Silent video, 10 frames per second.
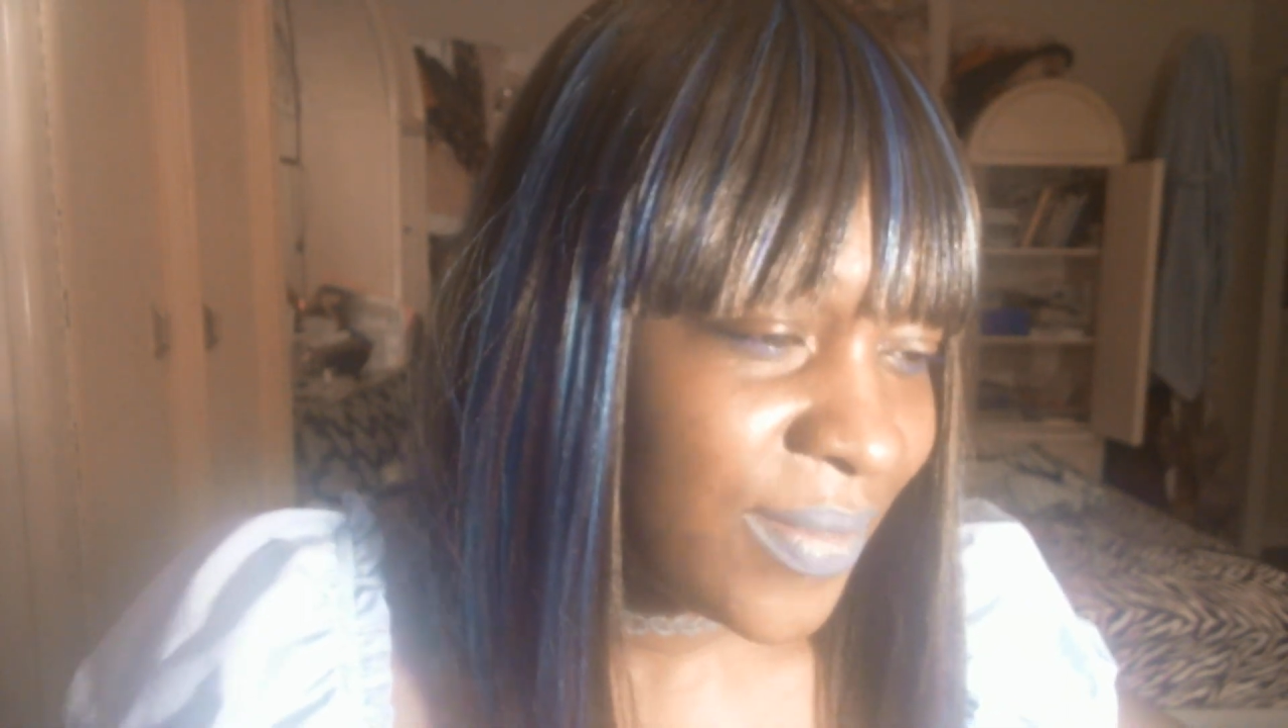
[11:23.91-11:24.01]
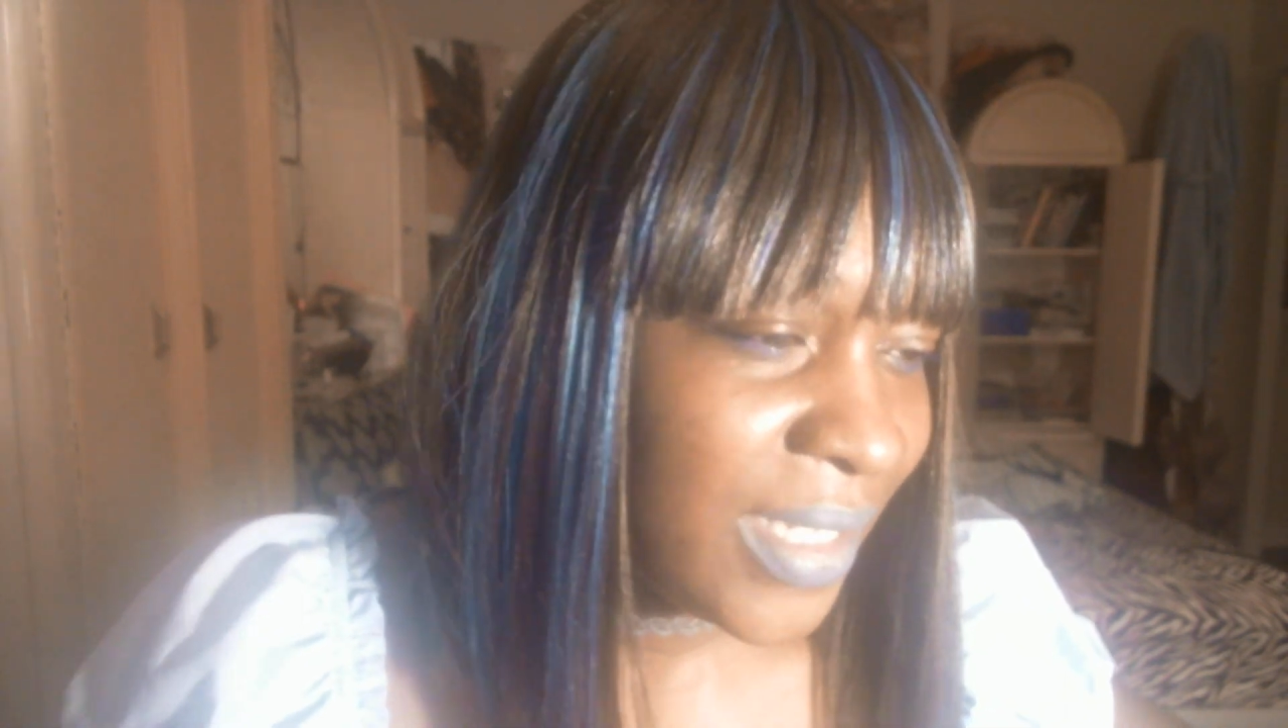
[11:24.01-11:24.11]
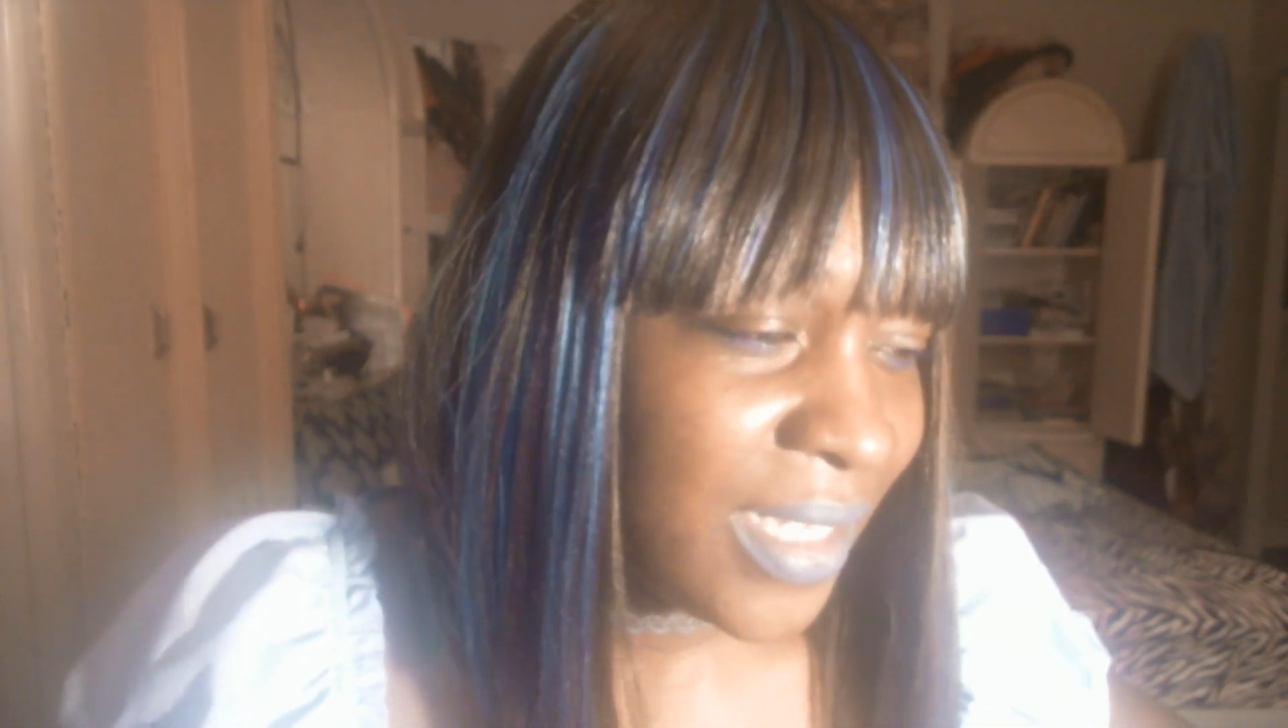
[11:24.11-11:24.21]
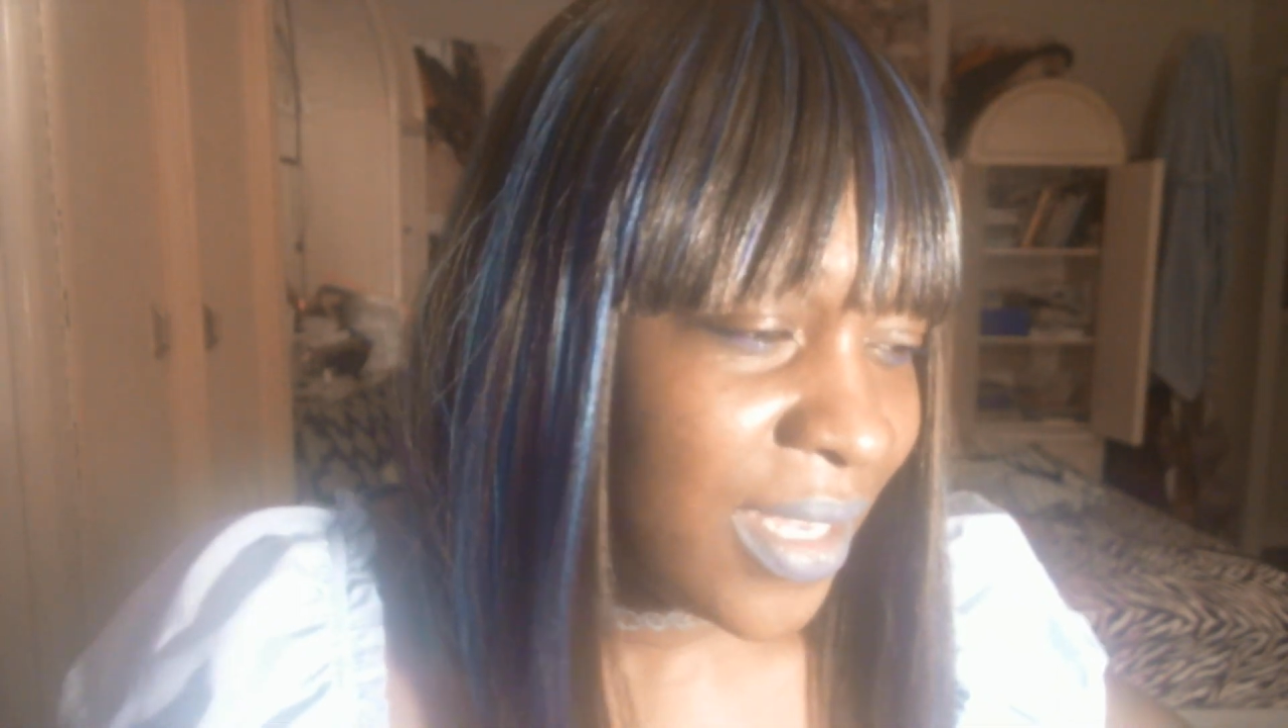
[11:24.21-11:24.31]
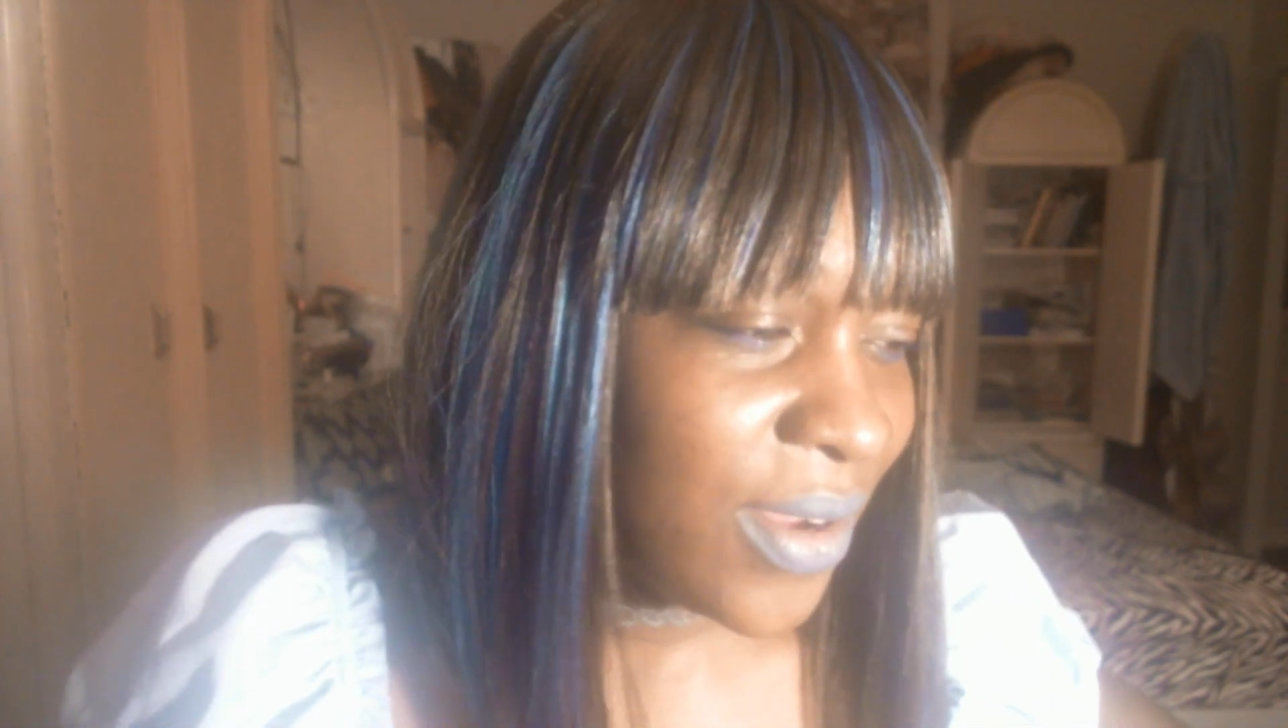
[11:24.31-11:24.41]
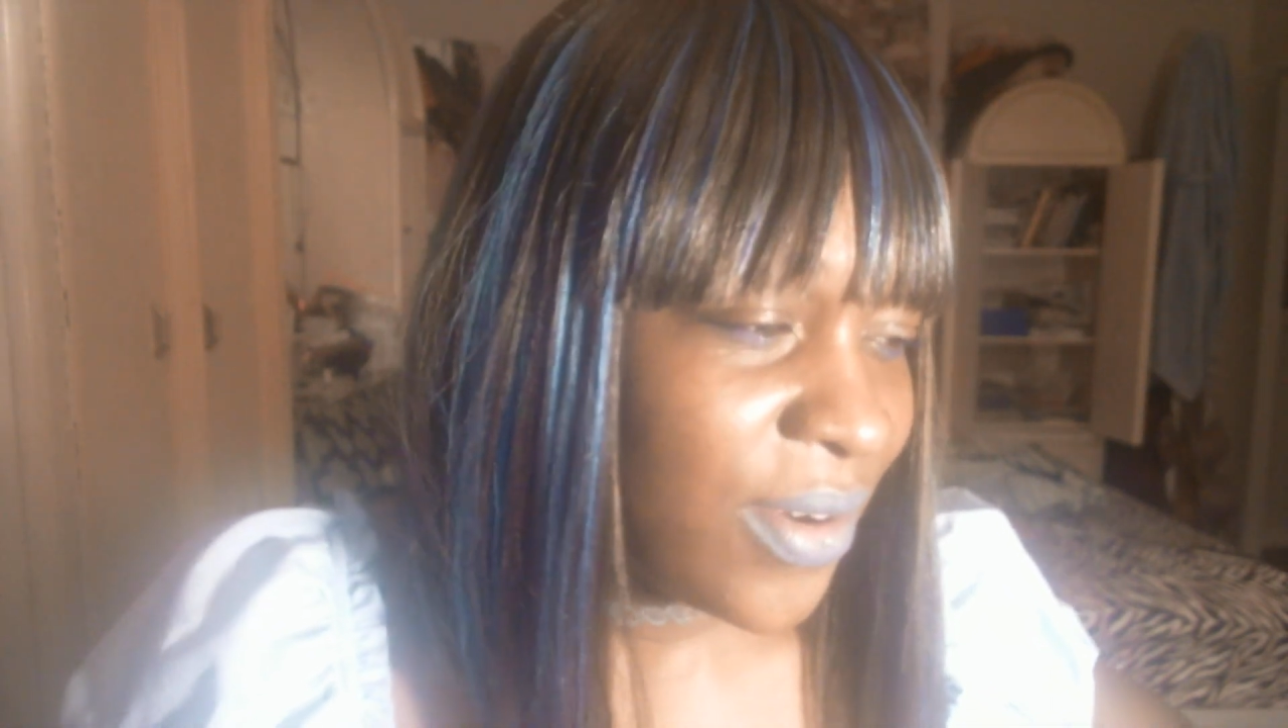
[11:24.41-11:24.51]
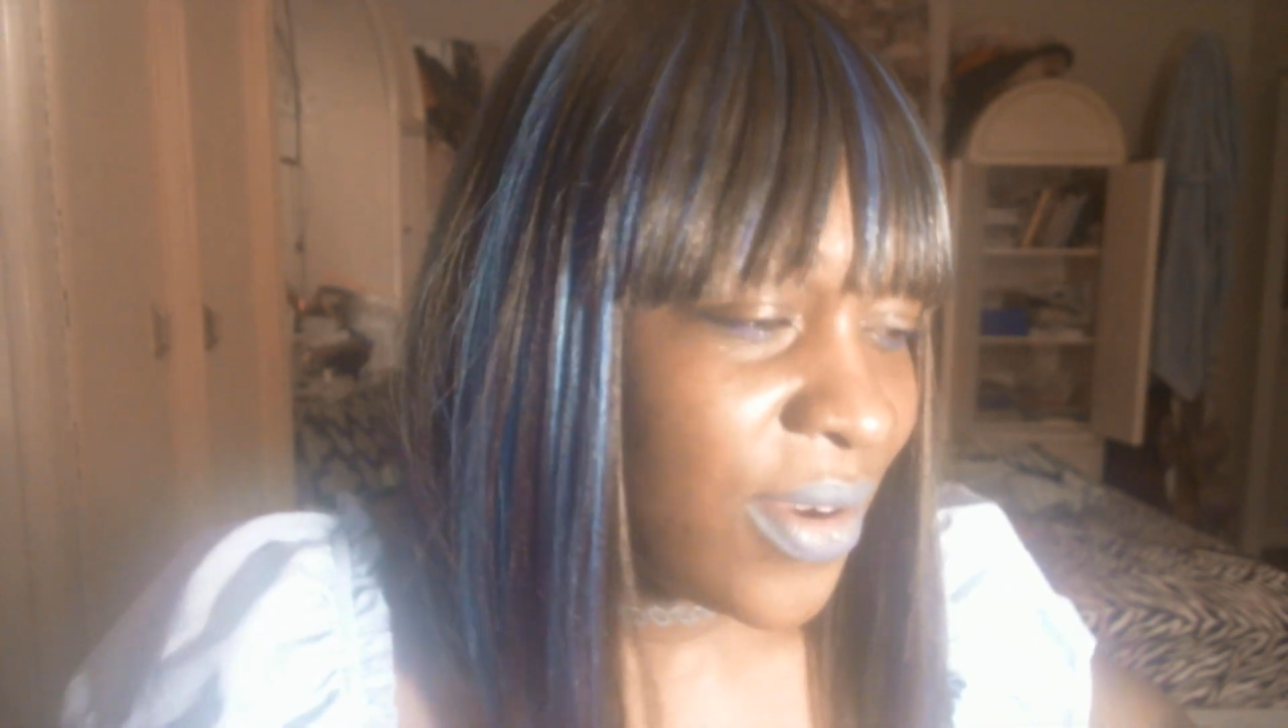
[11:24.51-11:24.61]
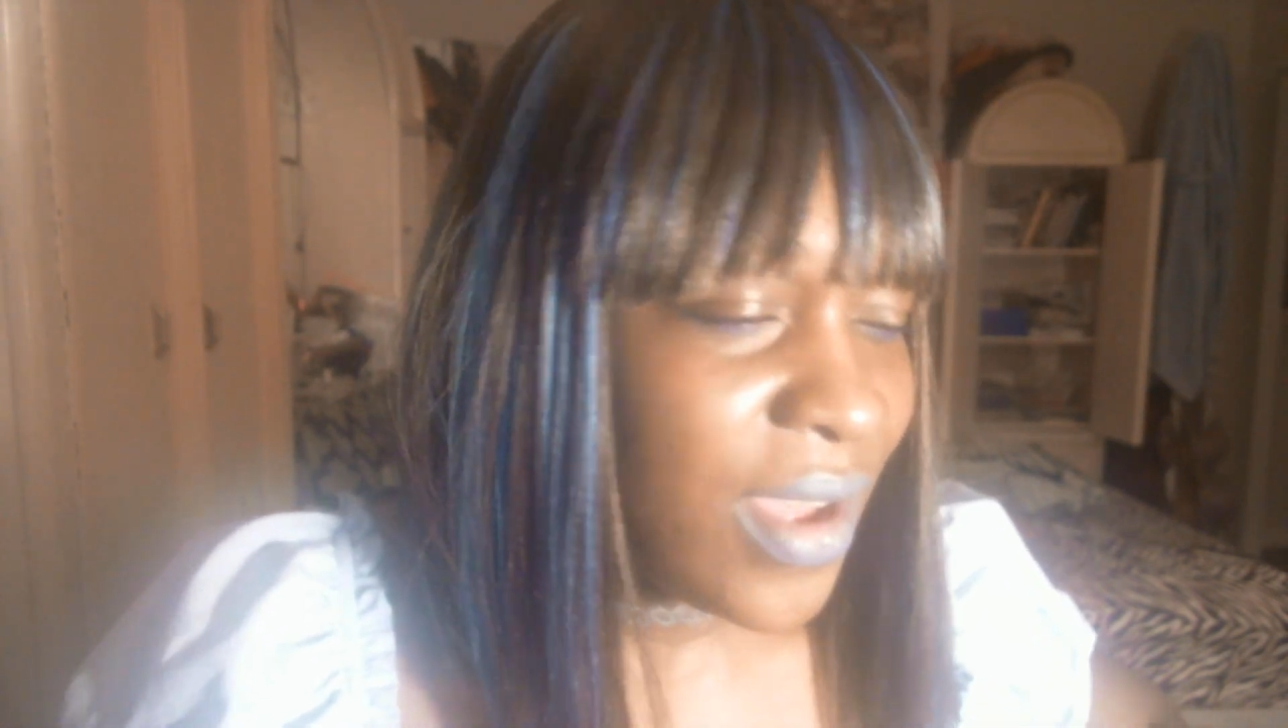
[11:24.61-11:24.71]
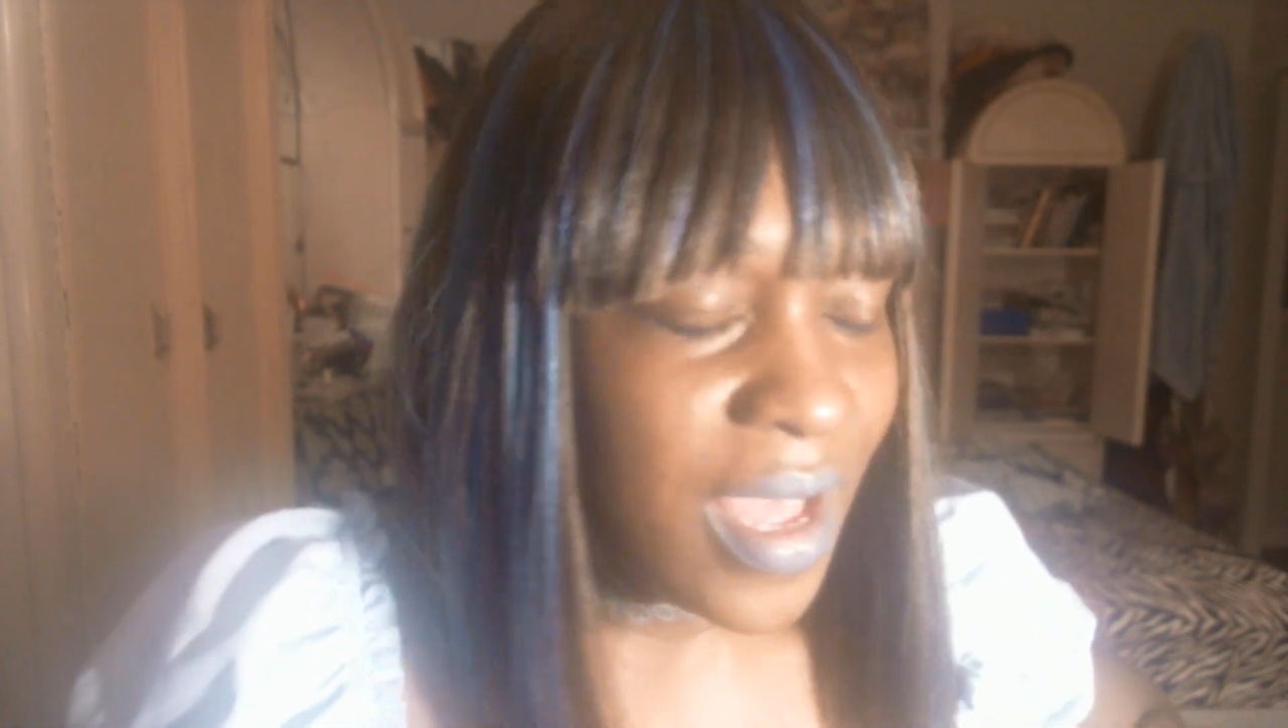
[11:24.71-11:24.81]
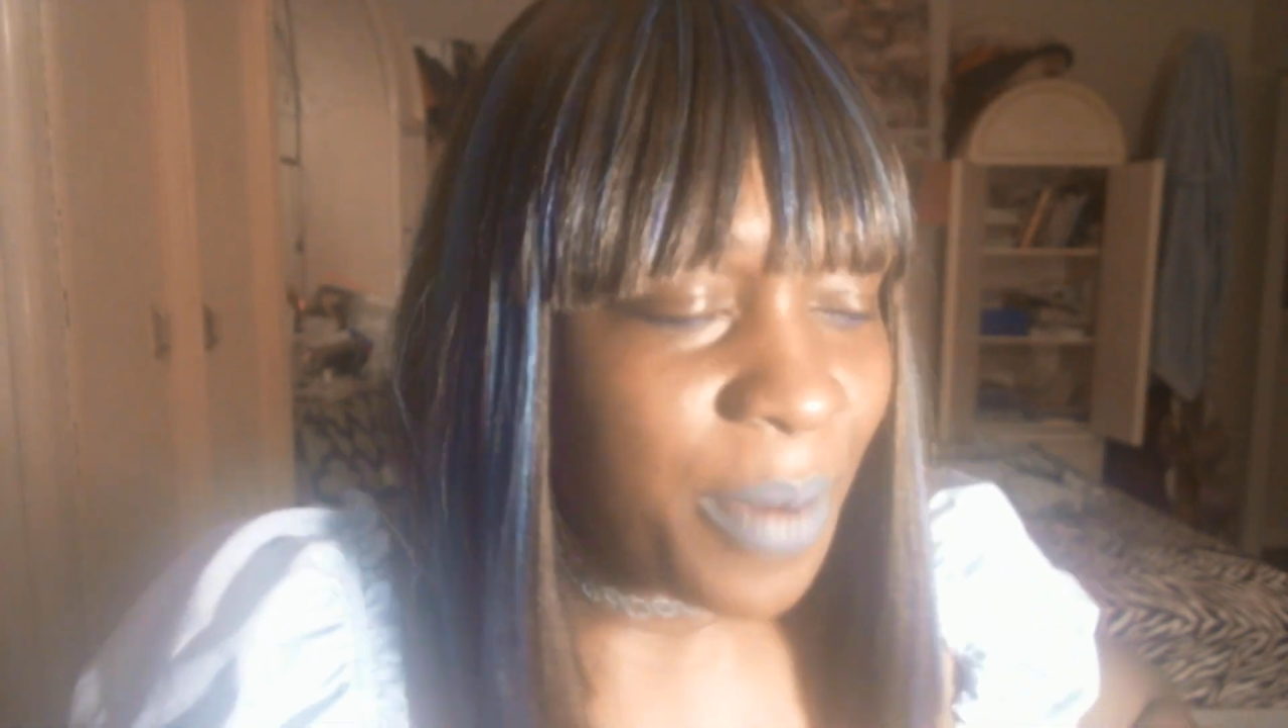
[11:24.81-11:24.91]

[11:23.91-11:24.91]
video,